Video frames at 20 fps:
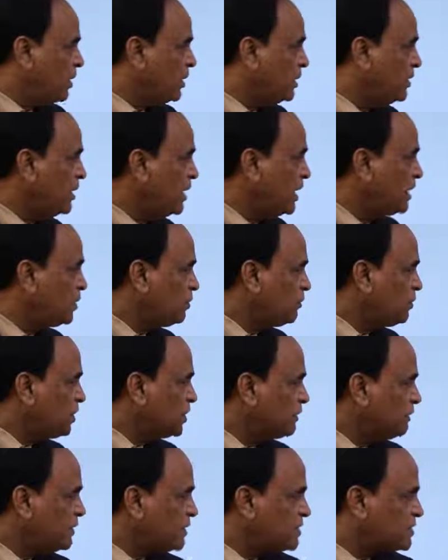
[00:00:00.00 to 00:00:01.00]

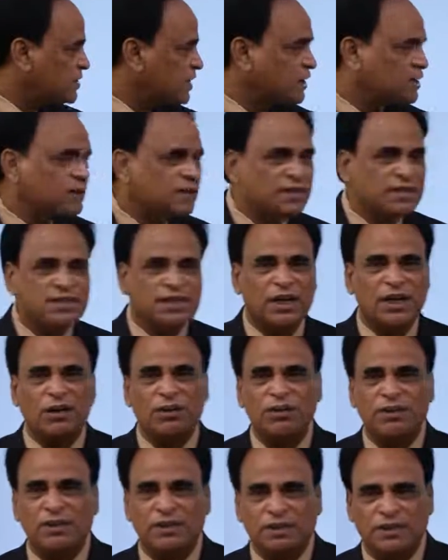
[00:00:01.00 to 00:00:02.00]
Network with circles
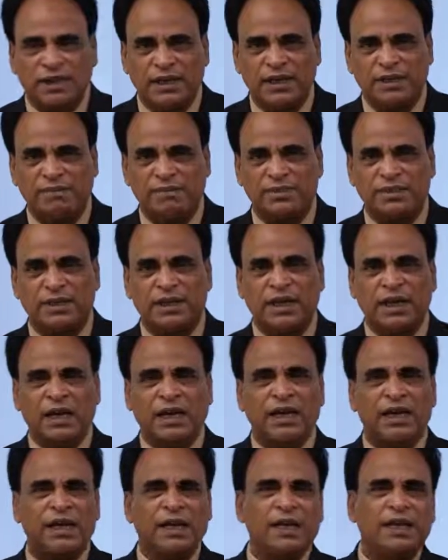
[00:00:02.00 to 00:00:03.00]
around the themes.
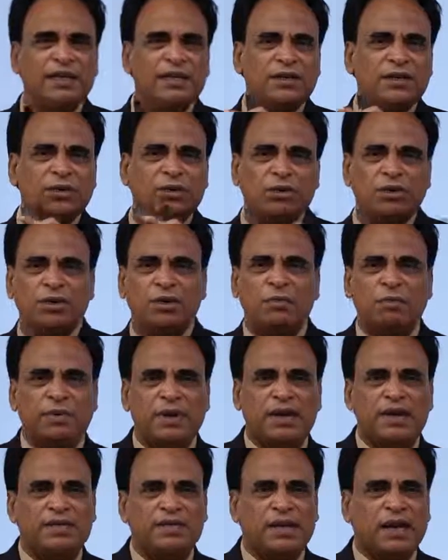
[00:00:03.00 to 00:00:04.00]
In Google
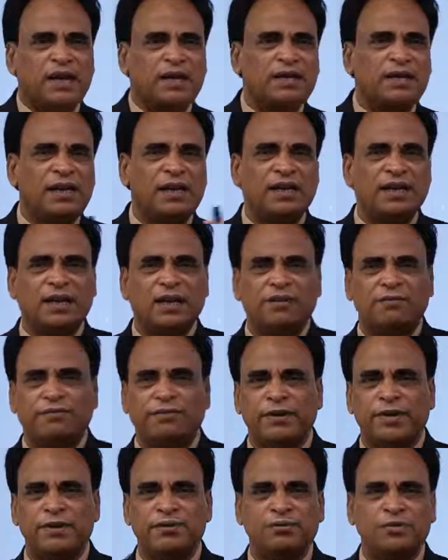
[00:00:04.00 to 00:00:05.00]
Plus, unlike
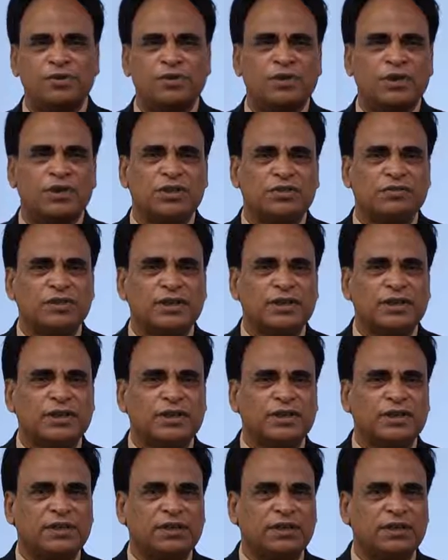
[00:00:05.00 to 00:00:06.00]
Facebook or
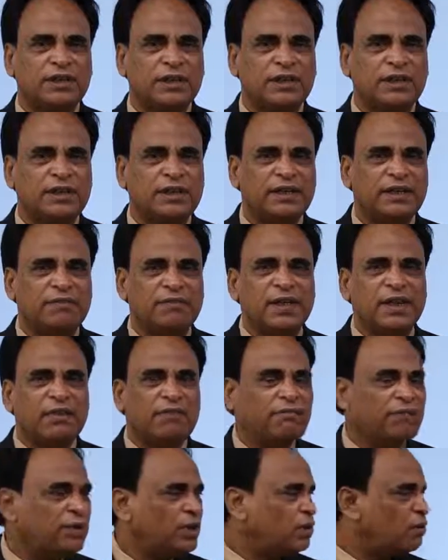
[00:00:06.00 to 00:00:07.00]
Twitter or LinkedIn,
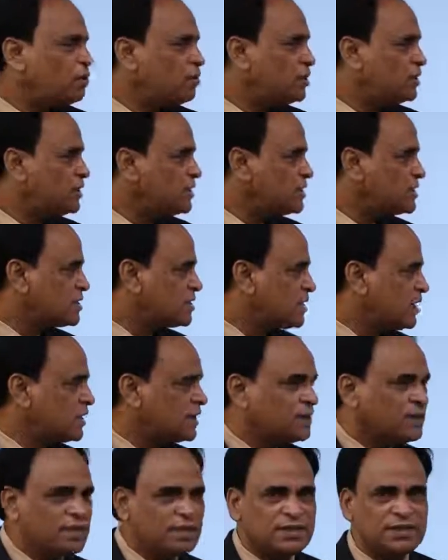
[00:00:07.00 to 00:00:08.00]
we have got the
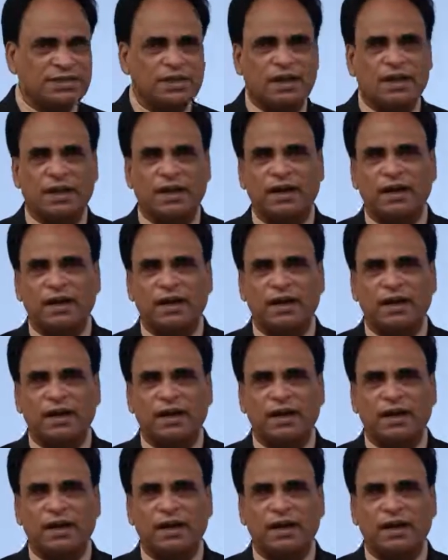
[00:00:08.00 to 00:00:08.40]
circles